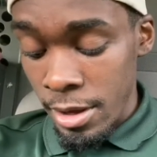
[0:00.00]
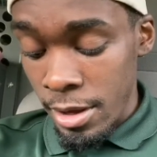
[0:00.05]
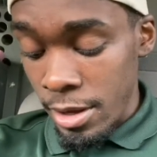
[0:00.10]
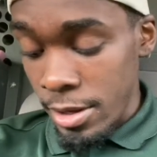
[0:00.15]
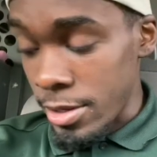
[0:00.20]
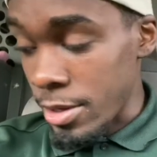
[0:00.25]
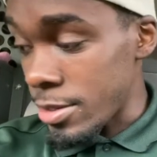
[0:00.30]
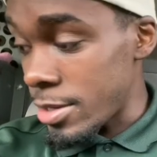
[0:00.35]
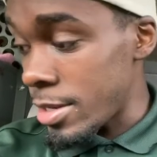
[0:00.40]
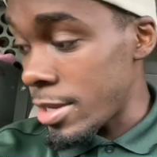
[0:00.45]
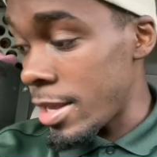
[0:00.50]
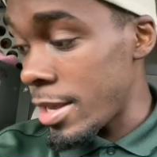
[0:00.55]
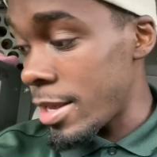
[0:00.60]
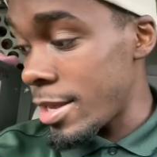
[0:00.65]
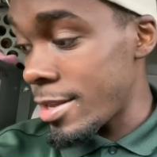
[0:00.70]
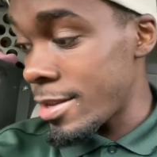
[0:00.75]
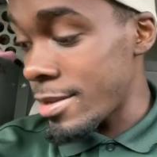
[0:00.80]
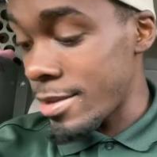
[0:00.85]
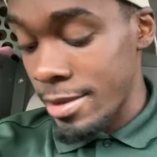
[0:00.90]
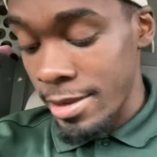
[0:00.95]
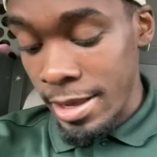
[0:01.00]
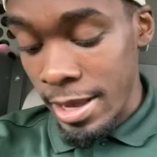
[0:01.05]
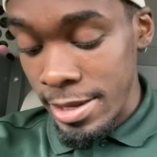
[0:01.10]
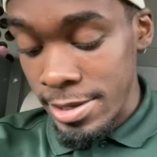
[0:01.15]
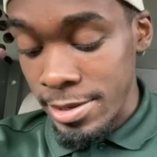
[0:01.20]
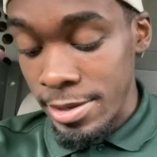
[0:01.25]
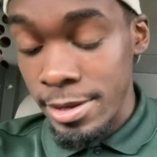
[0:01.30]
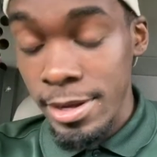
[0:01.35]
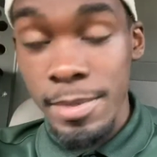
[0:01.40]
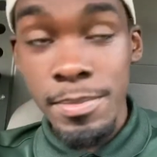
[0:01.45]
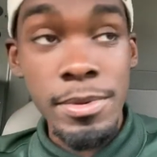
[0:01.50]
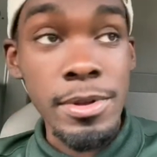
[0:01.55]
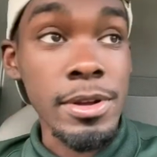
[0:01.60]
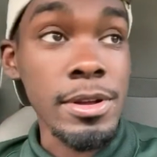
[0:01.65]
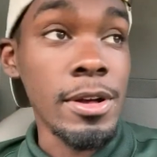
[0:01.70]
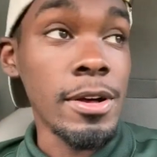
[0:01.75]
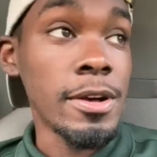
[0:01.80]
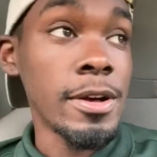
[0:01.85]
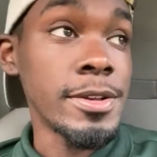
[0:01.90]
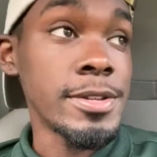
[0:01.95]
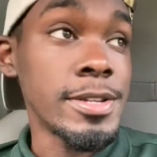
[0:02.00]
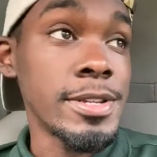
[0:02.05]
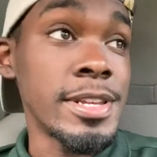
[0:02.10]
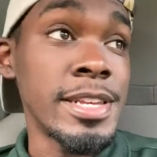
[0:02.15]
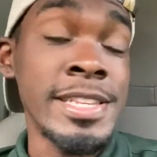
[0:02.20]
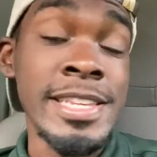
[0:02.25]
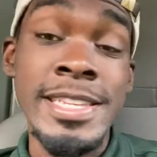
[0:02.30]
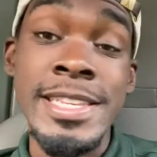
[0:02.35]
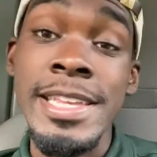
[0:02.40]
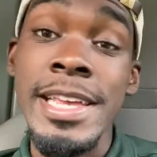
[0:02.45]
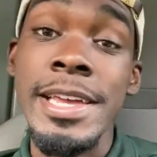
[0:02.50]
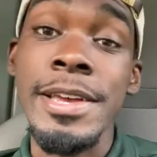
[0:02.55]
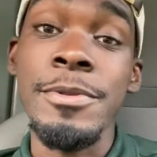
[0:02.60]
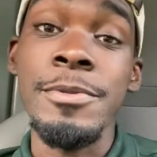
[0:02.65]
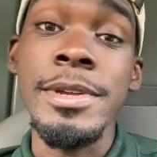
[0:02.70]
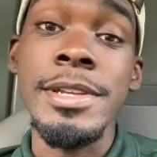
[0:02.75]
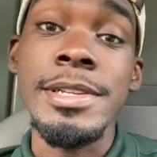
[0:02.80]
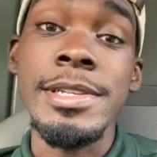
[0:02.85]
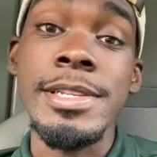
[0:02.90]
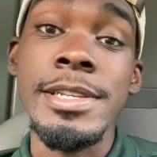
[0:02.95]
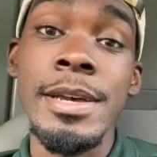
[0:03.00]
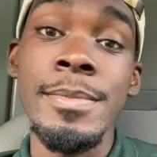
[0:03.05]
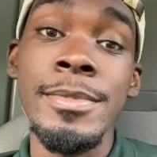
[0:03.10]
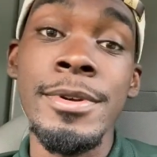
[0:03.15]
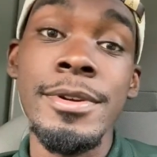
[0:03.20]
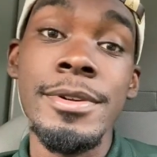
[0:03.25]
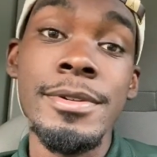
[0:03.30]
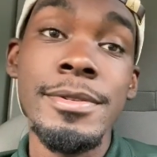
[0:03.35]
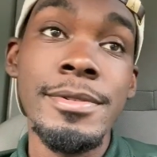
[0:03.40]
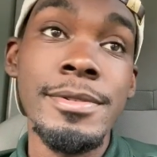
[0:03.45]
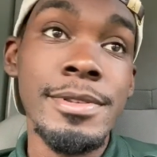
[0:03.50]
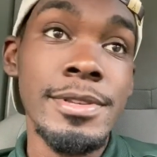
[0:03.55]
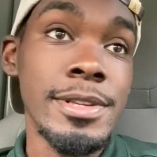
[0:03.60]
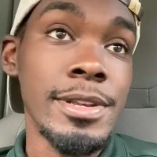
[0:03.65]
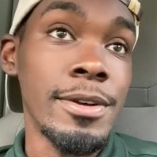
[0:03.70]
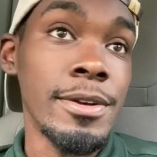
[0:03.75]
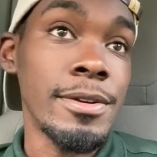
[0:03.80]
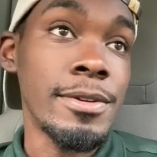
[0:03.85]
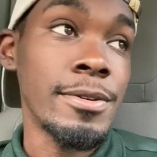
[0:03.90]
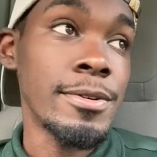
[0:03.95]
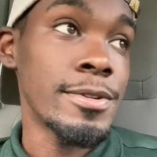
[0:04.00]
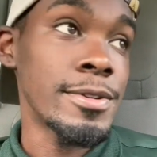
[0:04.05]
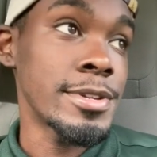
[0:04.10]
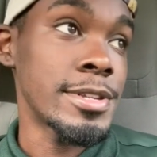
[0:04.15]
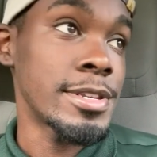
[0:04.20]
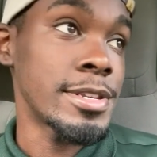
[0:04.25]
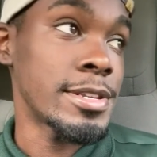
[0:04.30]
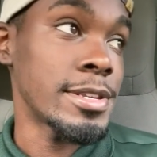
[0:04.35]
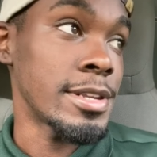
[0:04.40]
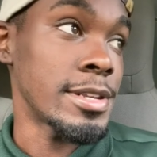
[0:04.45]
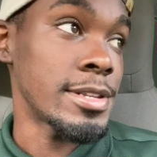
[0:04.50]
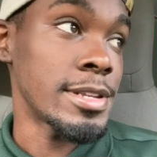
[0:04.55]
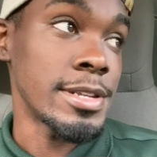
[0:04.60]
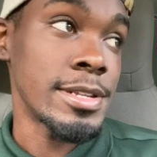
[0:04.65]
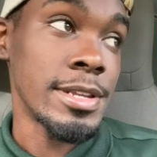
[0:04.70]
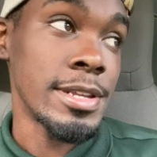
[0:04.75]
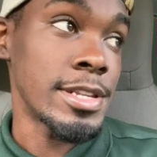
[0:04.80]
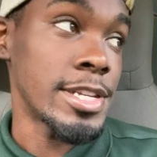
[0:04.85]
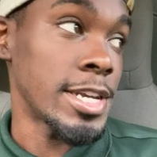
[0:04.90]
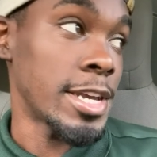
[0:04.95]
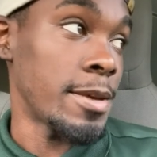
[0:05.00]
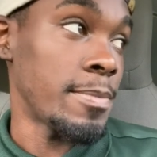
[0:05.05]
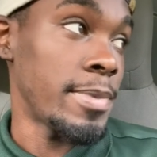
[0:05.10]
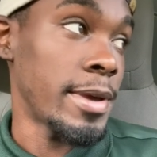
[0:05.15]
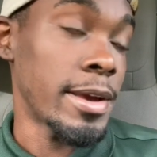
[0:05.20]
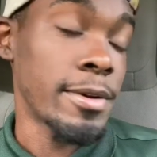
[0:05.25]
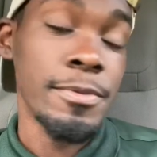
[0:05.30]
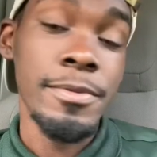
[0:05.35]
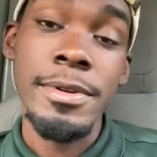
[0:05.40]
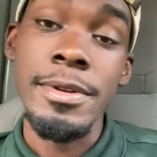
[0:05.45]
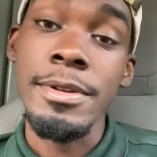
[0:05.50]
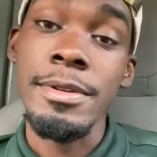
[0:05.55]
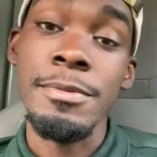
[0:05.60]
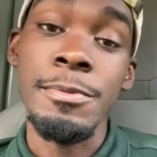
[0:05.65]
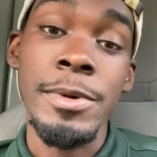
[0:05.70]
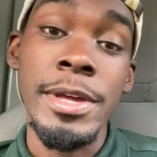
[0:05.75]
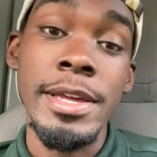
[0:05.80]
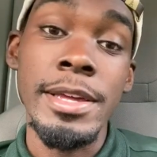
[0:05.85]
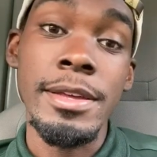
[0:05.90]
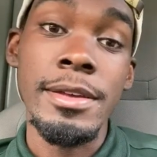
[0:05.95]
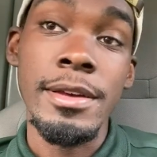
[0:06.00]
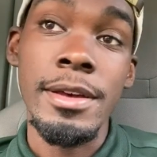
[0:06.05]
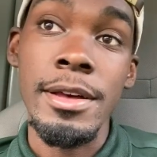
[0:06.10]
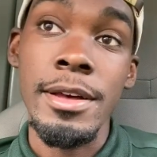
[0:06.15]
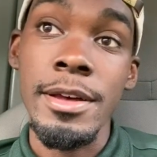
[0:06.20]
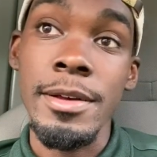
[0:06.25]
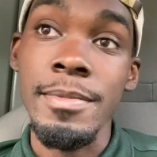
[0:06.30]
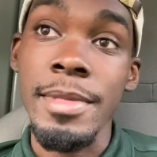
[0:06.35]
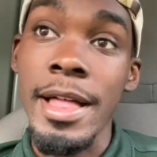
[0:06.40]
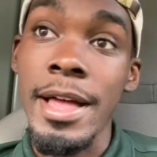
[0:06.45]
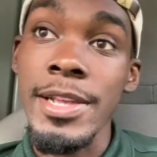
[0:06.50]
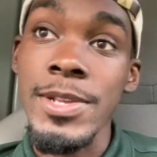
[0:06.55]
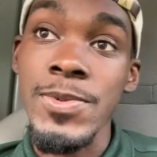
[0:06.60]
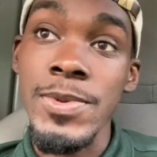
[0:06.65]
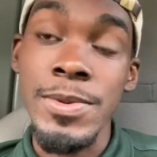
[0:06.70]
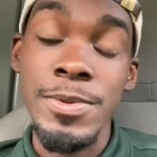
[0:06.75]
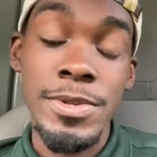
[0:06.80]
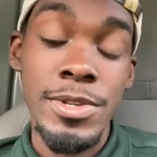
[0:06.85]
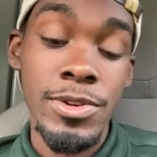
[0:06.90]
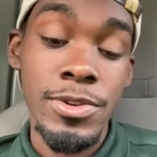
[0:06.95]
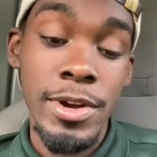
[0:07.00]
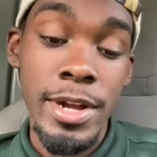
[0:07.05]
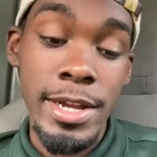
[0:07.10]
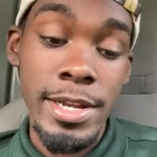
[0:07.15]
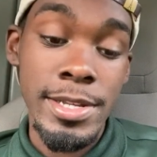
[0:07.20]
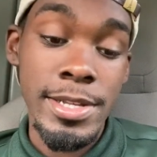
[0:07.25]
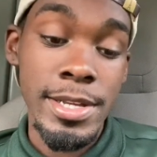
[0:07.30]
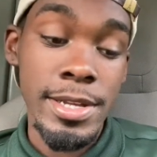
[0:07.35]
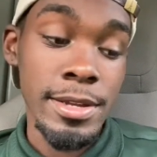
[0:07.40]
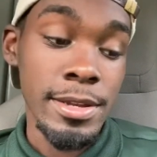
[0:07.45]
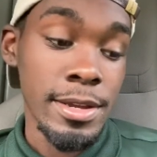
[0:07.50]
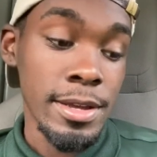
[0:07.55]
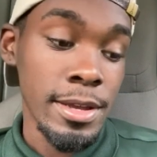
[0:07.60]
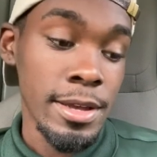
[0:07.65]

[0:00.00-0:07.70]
So today, got a couple of calls. It's the second week of summer, so of course, it's just a jam-packed week. Last week was crazy.